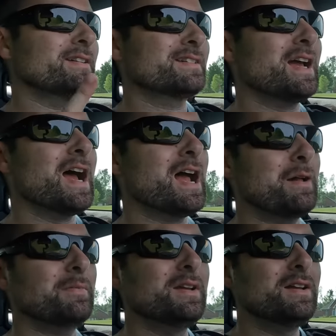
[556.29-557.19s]
it's
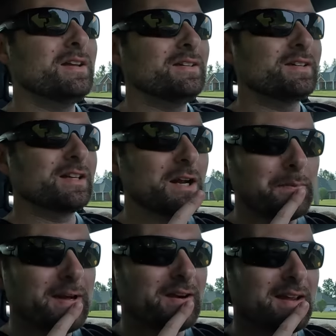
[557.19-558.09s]
time to get
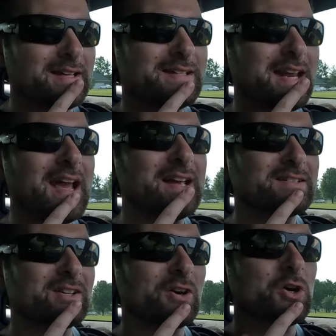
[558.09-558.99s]
up here and
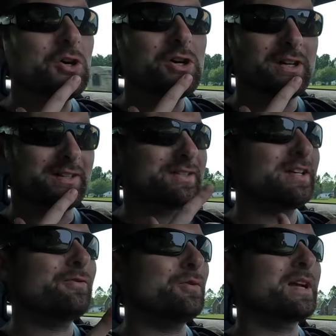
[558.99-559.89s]
test our hood,
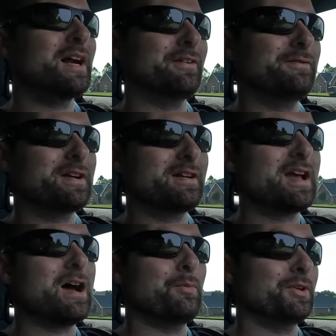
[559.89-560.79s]
see if we got it figured
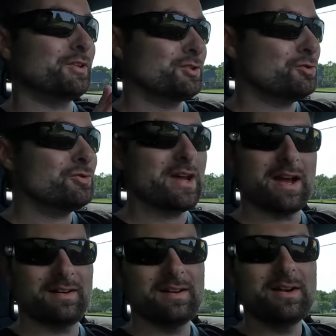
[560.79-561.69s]
out. But to do
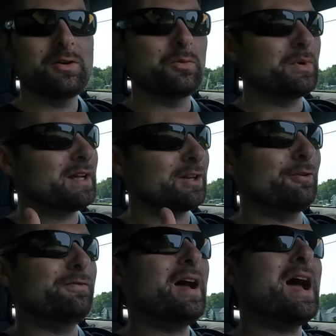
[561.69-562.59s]
that, we gotta
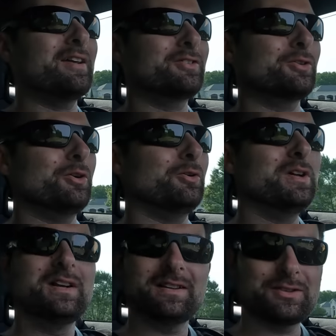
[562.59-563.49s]
go fast. So
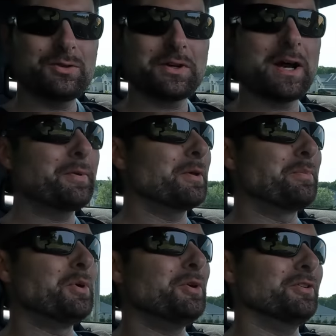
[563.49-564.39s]
let's do a couple
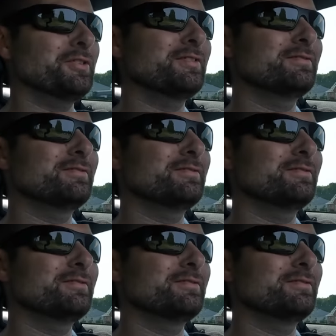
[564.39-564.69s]
of pulls. I